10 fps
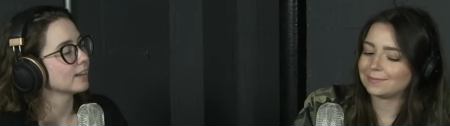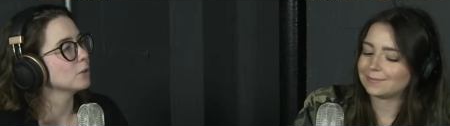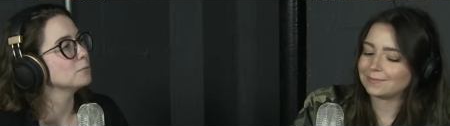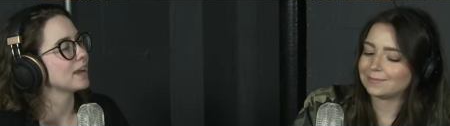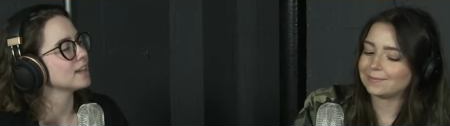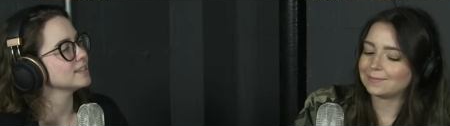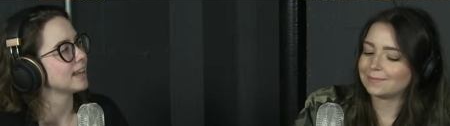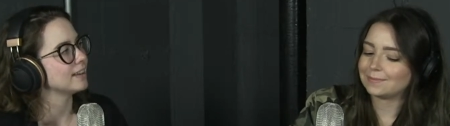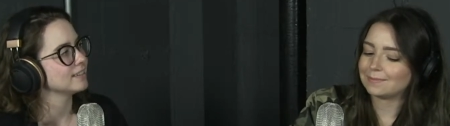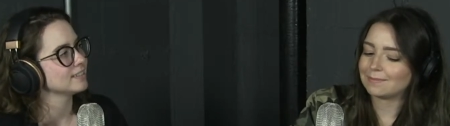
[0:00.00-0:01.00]
Speaker 1: alone Beyonce.
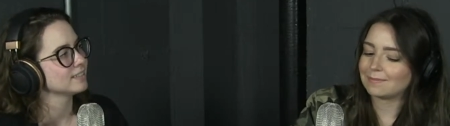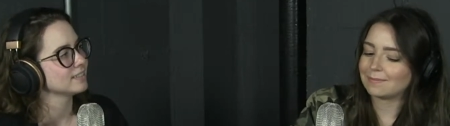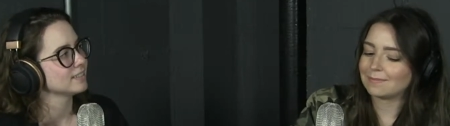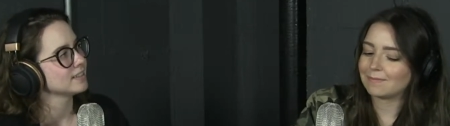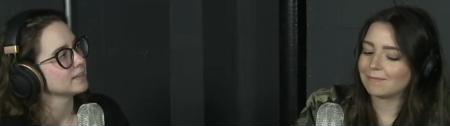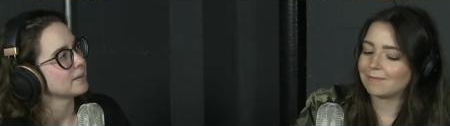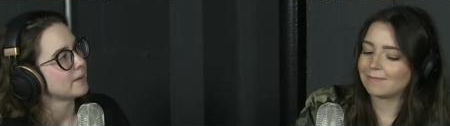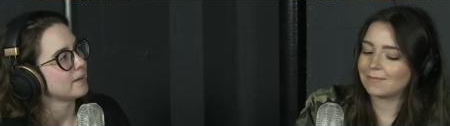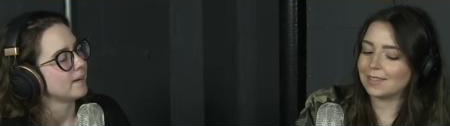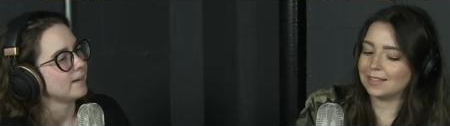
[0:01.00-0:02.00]

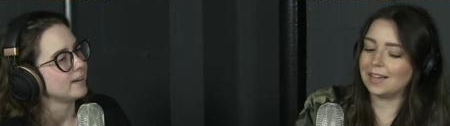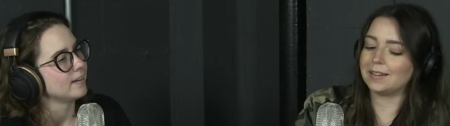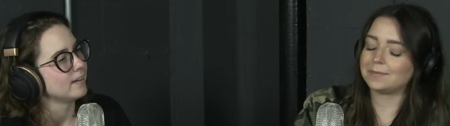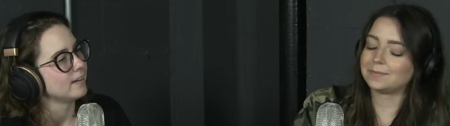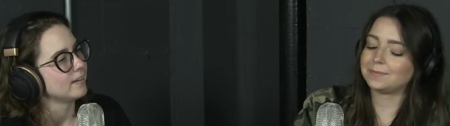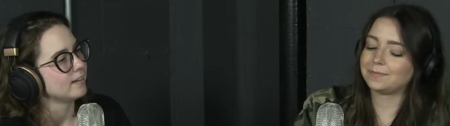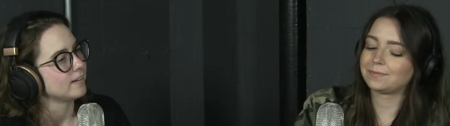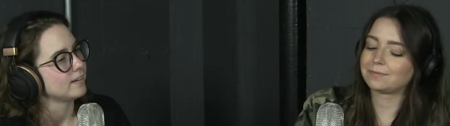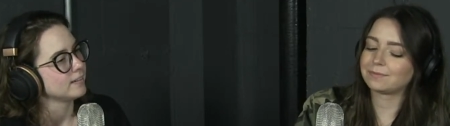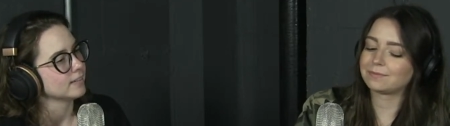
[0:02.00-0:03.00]
Yeah.
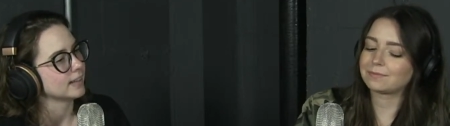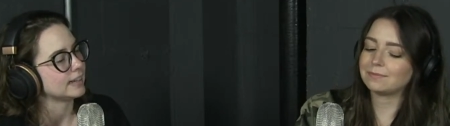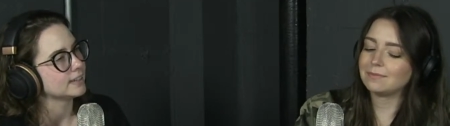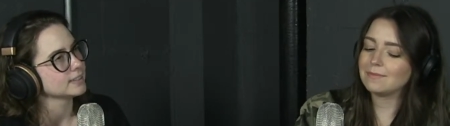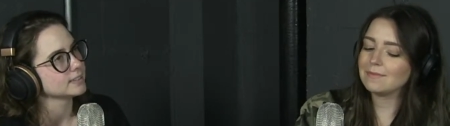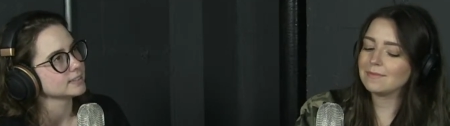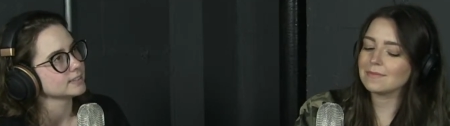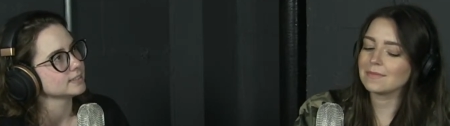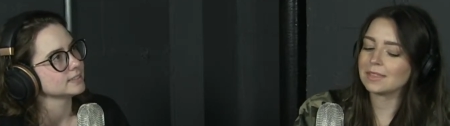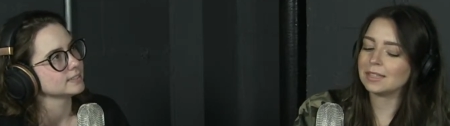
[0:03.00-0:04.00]
Speaker 2: Like.
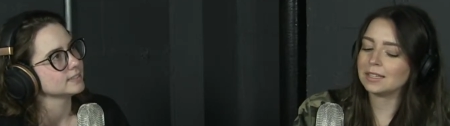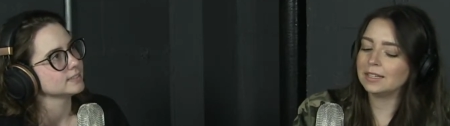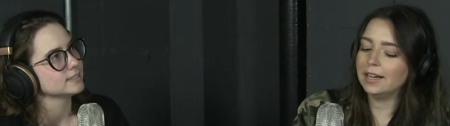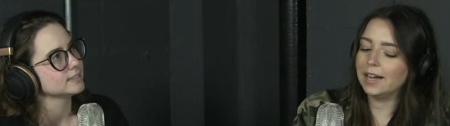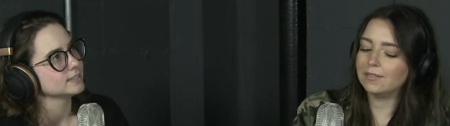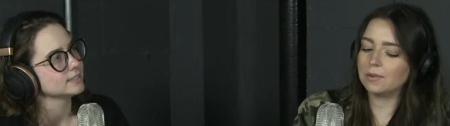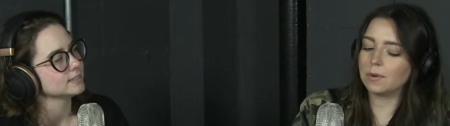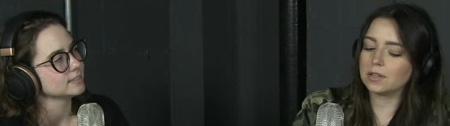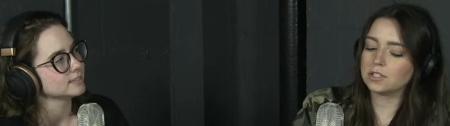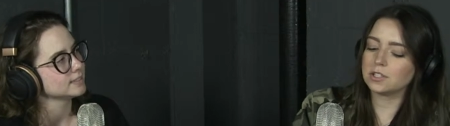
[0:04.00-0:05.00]
I haven't
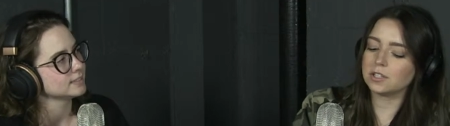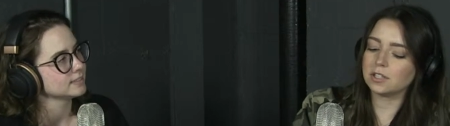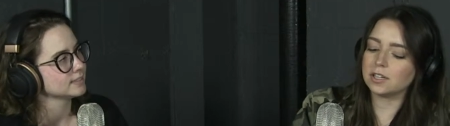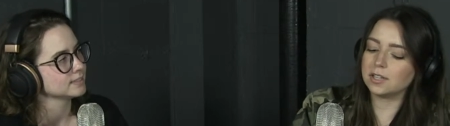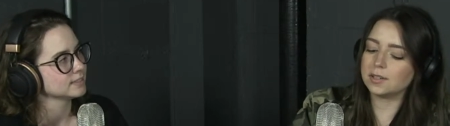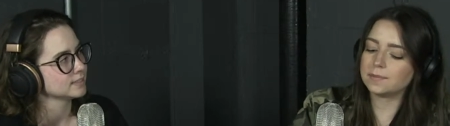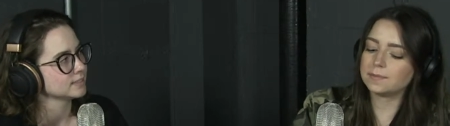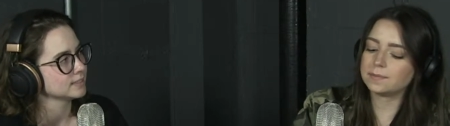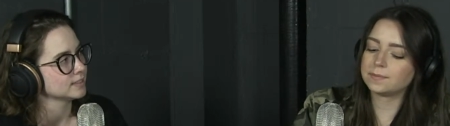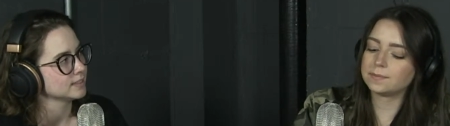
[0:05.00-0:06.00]
watched her.
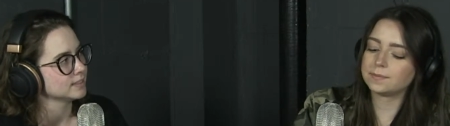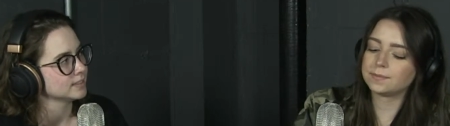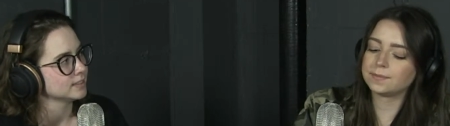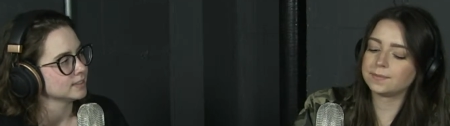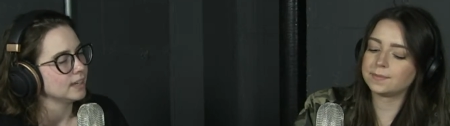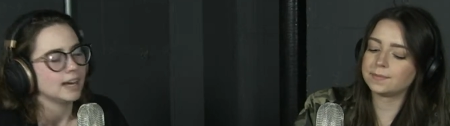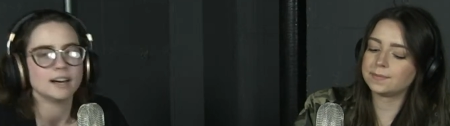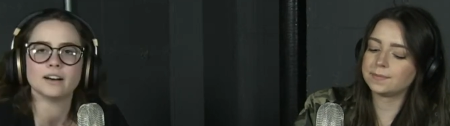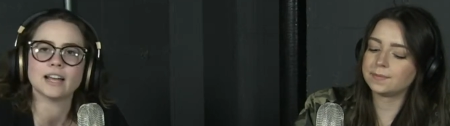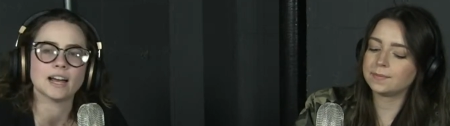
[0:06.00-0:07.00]
Speaker 1: Uh,
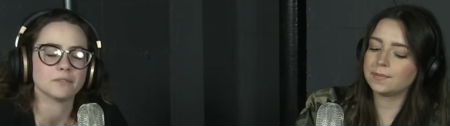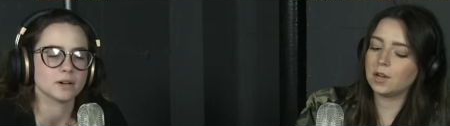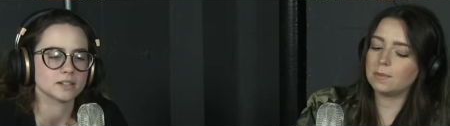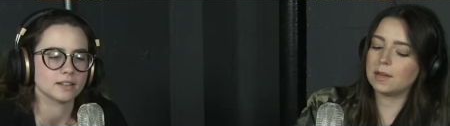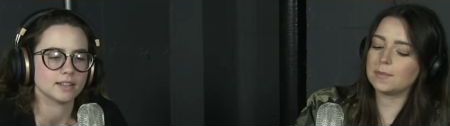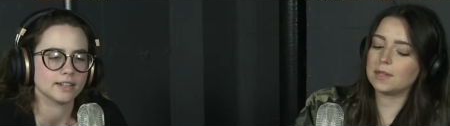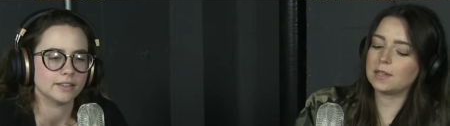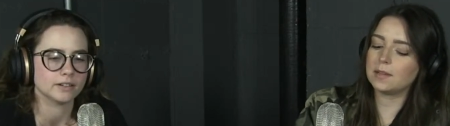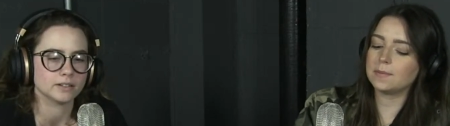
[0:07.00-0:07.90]
oh yeah, I'm Homecoming yet.